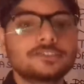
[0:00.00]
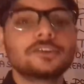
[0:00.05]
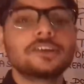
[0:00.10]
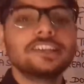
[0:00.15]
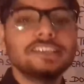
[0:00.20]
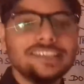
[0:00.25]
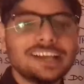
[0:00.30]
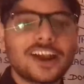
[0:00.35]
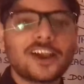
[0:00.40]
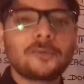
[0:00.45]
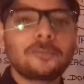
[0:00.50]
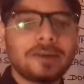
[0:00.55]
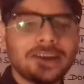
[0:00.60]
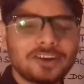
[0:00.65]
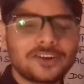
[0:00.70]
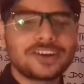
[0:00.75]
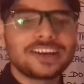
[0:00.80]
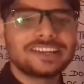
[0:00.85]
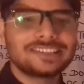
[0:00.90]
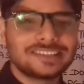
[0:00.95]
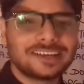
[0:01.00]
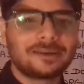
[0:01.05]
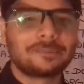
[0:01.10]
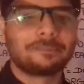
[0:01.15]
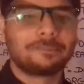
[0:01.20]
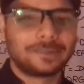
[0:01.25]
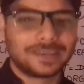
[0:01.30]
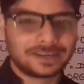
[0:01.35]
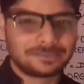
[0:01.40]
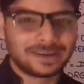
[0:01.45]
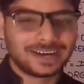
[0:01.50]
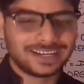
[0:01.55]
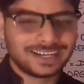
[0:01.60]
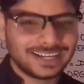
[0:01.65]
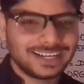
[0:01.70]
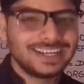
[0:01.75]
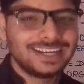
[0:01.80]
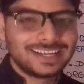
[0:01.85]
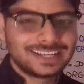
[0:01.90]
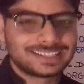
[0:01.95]
So these are often known as the
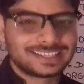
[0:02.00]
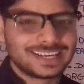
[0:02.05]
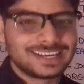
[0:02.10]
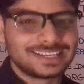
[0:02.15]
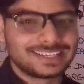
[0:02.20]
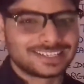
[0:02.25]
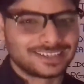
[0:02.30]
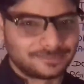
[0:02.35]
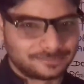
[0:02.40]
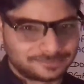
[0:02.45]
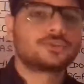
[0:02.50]
pigment system.